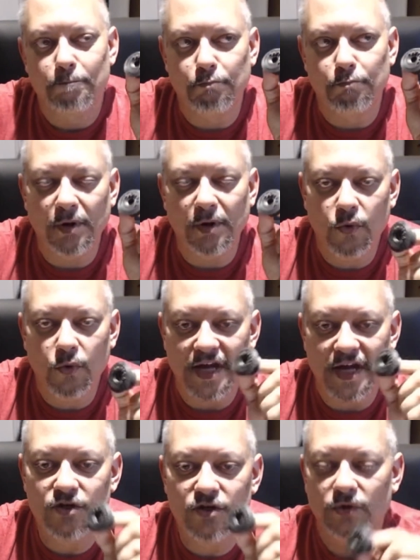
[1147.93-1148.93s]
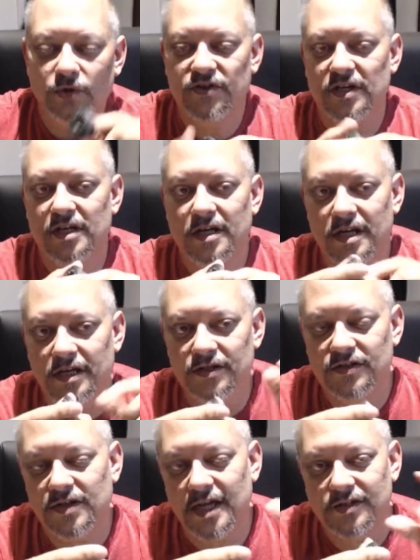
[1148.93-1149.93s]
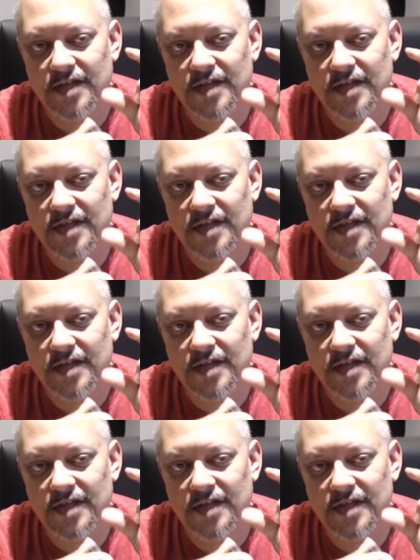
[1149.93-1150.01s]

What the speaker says: But what they don't see is that